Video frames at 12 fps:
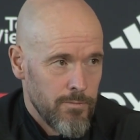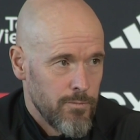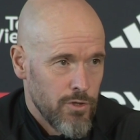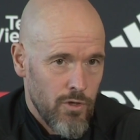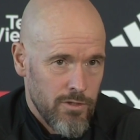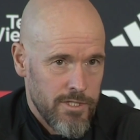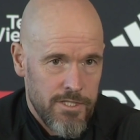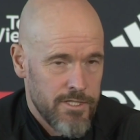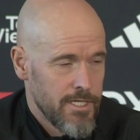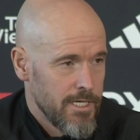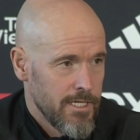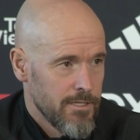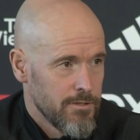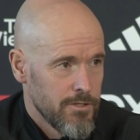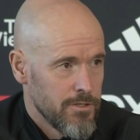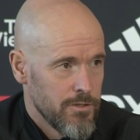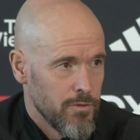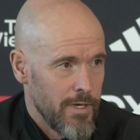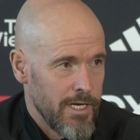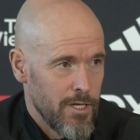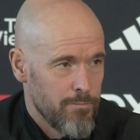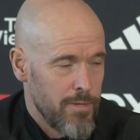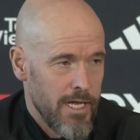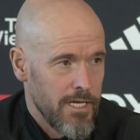Because as I say, the way
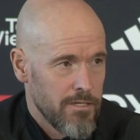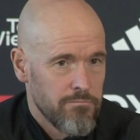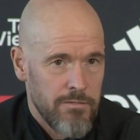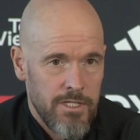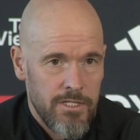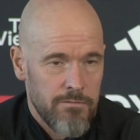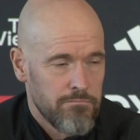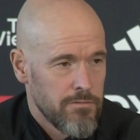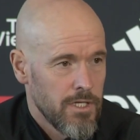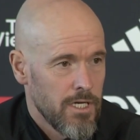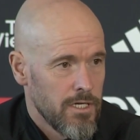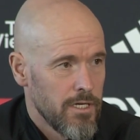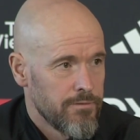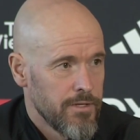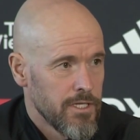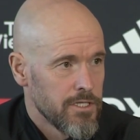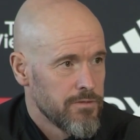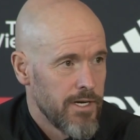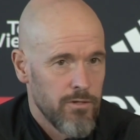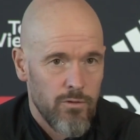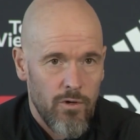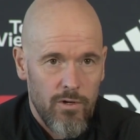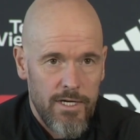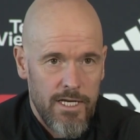they play, I think it's very
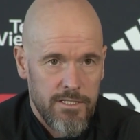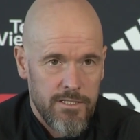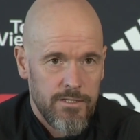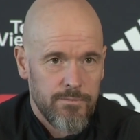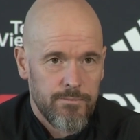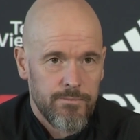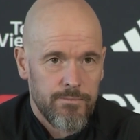good organized.